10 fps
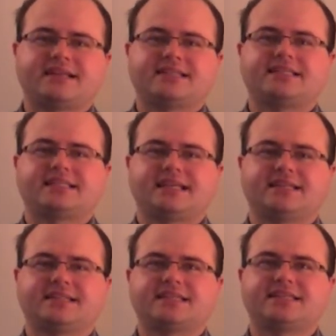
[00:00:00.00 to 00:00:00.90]
as he
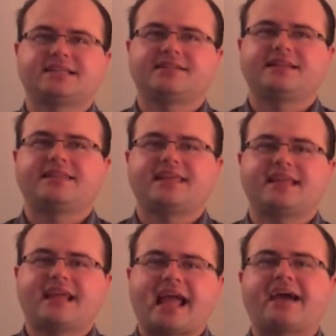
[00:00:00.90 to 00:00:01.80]
says, is still in
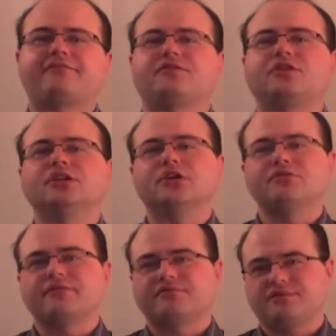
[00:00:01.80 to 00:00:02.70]
the
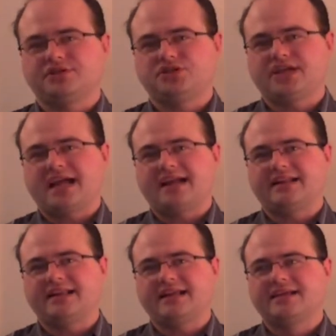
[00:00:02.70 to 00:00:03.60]
afterglow of
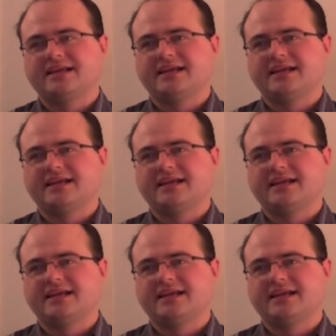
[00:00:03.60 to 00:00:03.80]
Christianity